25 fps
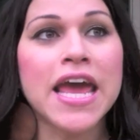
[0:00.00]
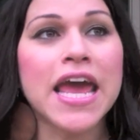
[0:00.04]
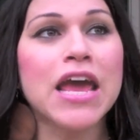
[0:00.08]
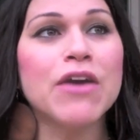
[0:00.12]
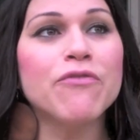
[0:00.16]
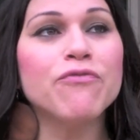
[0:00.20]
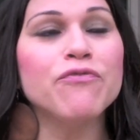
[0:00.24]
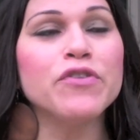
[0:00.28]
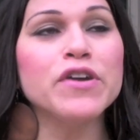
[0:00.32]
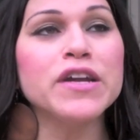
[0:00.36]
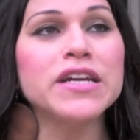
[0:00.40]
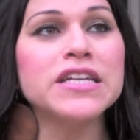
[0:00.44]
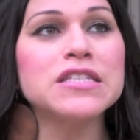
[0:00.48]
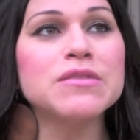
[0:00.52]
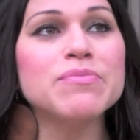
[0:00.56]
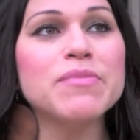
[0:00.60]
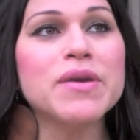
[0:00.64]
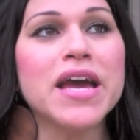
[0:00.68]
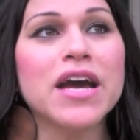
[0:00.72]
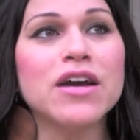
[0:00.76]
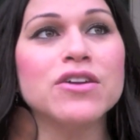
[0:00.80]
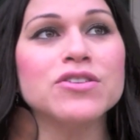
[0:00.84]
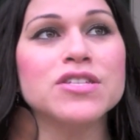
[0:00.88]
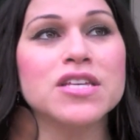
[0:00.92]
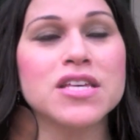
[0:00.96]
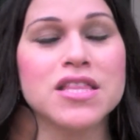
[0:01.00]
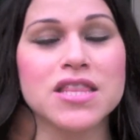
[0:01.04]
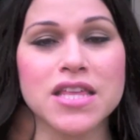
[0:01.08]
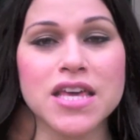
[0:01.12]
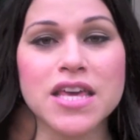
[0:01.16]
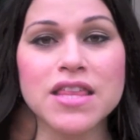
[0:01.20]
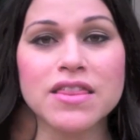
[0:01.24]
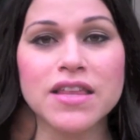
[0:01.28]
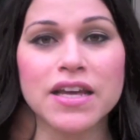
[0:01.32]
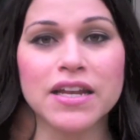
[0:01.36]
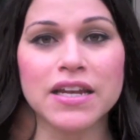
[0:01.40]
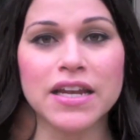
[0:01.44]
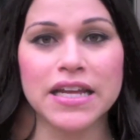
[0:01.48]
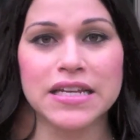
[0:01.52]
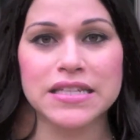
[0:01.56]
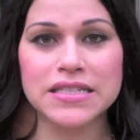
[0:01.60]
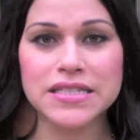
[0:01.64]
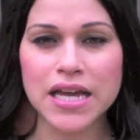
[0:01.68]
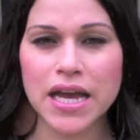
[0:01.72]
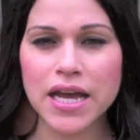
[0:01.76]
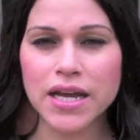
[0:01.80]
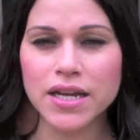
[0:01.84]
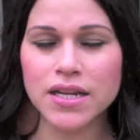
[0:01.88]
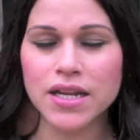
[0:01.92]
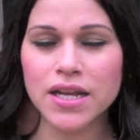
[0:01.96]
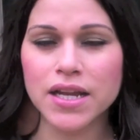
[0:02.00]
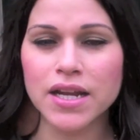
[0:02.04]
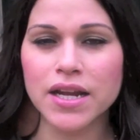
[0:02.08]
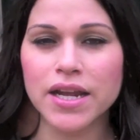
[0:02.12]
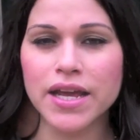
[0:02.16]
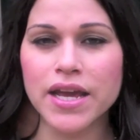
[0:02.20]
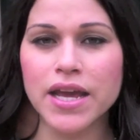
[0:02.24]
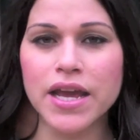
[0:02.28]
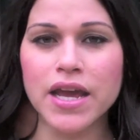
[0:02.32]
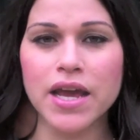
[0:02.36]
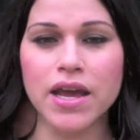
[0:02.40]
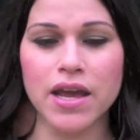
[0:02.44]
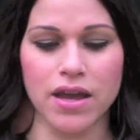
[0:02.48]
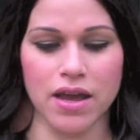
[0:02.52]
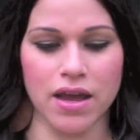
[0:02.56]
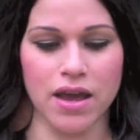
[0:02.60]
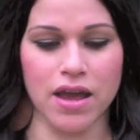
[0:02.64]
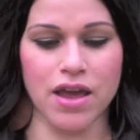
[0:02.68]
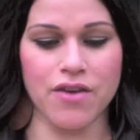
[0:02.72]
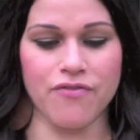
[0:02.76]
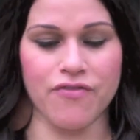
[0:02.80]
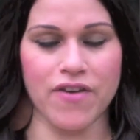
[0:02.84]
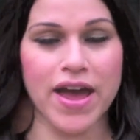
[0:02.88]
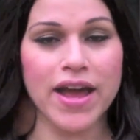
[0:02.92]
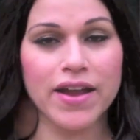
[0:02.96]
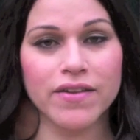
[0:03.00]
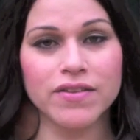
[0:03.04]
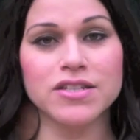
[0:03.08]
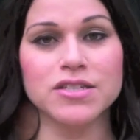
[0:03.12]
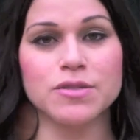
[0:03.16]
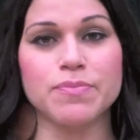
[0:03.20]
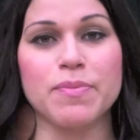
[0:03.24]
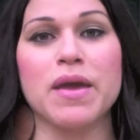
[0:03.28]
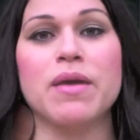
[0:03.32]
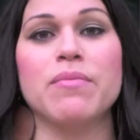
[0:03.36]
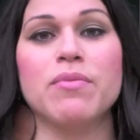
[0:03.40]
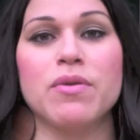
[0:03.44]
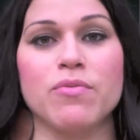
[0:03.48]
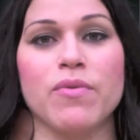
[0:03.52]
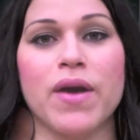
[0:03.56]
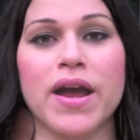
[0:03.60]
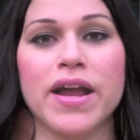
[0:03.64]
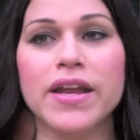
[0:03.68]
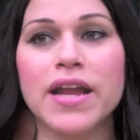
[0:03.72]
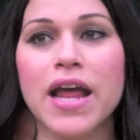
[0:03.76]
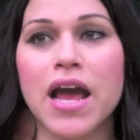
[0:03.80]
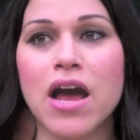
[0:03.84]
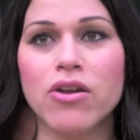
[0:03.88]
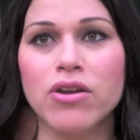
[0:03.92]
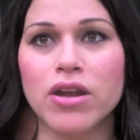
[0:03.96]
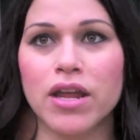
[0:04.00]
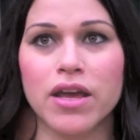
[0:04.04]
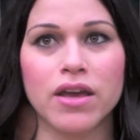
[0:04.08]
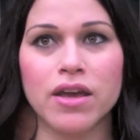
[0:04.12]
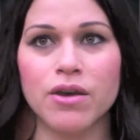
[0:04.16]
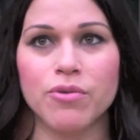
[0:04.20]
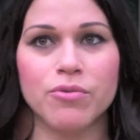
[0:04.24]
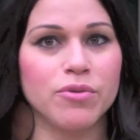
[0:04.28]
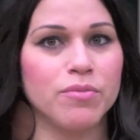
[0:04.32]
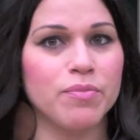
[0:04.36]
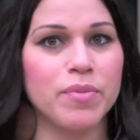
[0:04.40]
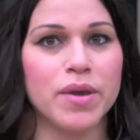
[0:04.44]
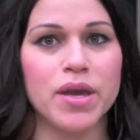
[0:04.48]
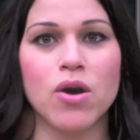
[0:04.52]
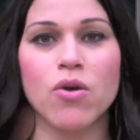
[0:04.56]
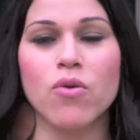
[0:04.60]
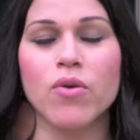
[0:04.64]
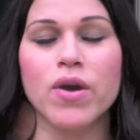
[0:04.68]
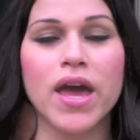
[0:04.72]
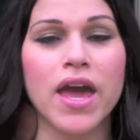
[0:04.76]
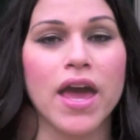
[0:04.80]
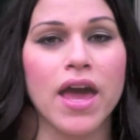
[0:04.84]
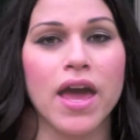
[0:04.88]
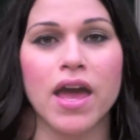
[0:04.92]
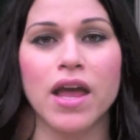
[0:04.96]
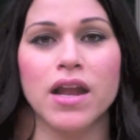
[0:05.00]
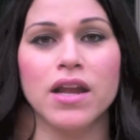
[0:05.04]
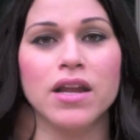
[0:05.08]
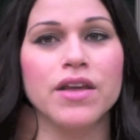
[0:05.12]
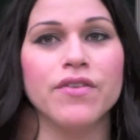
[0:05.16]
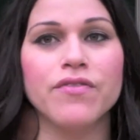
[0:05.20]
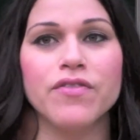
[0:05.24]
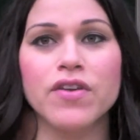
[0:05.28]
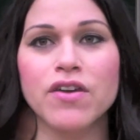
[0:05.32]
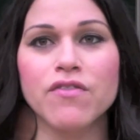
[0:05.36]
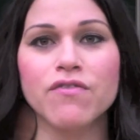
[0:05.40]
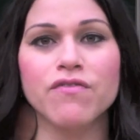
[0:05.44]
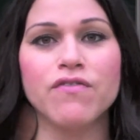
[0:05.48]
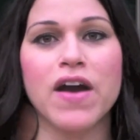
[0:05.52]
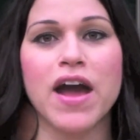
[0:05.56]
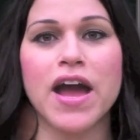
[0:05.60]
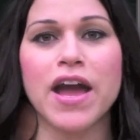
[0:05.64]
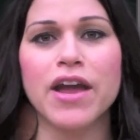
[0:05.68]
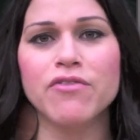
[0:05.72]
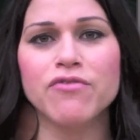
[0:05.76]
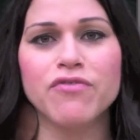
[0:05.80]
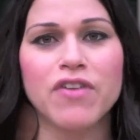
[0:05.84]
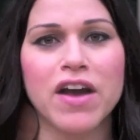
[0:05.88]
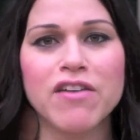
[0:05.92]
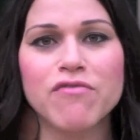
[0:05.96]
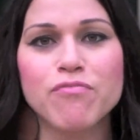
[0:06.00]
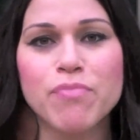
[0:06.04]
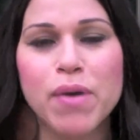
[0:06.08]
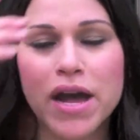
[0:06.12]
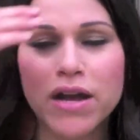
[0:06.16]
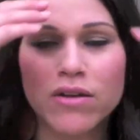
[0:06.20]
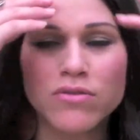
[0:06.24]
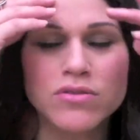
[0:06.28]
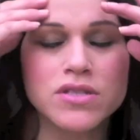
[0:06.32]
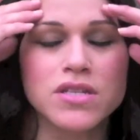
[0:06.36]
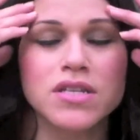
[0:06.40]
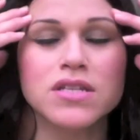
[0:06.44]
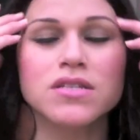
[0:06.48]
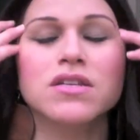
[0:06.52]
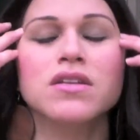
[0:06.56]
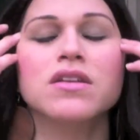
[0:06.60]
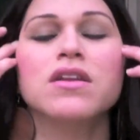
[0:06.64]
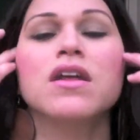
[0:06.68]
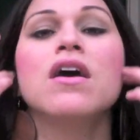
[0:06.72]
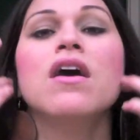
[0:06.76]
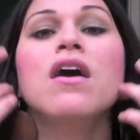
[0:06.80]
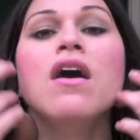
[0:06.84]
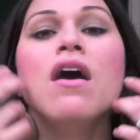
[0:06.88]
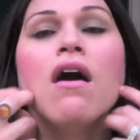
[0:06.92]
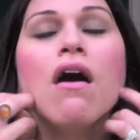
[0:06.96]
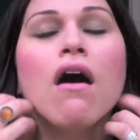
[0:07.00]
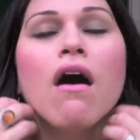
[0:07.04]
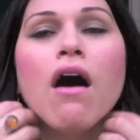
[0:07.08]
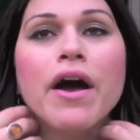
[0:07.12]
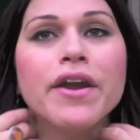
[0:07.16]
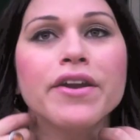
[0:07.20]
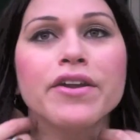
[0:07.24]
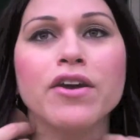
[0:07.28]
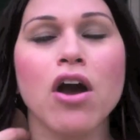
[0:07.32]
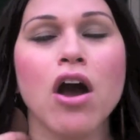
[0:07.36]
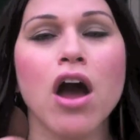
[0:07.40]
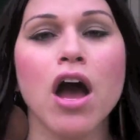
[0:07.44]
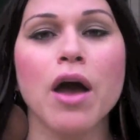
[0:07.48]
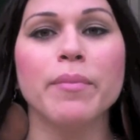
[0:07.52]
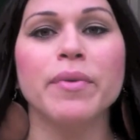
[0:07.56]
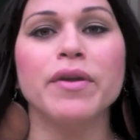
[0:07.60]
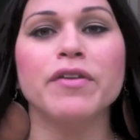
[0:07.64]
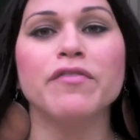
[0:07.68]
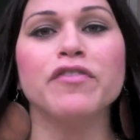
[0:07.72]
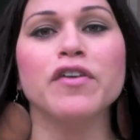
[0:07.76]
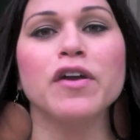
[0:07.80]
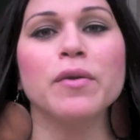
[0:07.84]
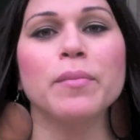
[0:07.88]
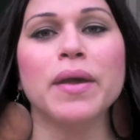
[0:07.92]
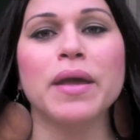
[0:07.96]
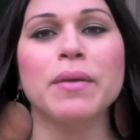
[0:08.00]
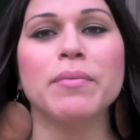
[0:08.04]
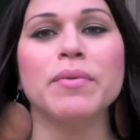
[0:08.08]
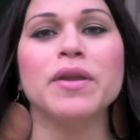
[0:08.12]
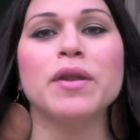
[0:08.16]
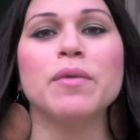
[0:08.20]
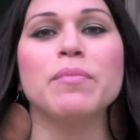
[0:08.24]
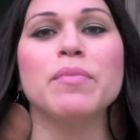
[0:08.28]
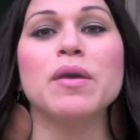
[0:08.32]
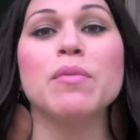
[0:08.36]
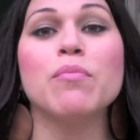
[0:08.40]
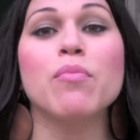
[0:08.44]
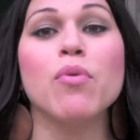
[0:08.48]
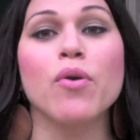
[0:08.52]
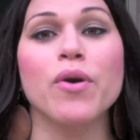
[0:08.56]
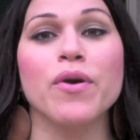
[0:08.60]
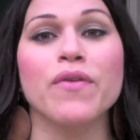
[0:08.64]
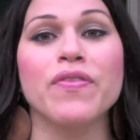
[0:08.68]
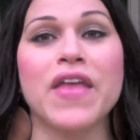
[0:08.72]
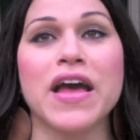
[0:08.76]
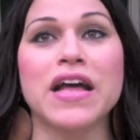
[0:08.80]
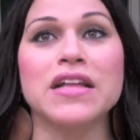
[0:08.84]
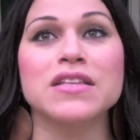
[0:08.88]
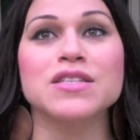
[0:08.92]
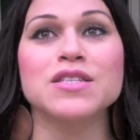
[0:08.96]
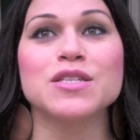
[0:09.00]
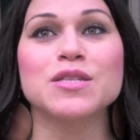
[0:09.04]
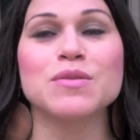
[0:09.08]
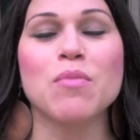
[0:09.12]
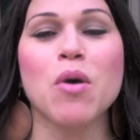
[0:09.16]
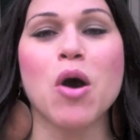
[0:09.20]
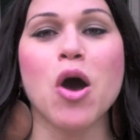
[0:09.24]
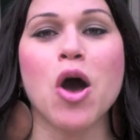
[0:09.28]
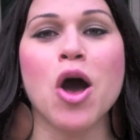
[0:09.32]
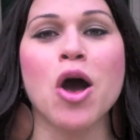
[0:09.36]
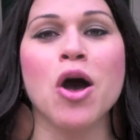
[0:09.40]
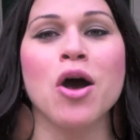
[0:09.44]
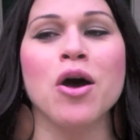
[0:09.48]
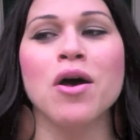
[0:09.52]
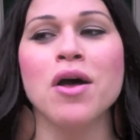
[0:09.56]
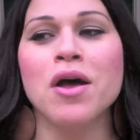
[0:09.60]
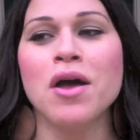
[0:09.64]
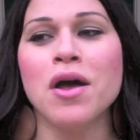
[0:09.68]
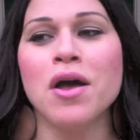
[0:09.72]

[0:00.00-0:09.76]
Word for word: It freaks me out to think that like technically, if I had this baby right now, like it would be okay, living fine. Five pounds isn't uncommon for a baby to be born that small.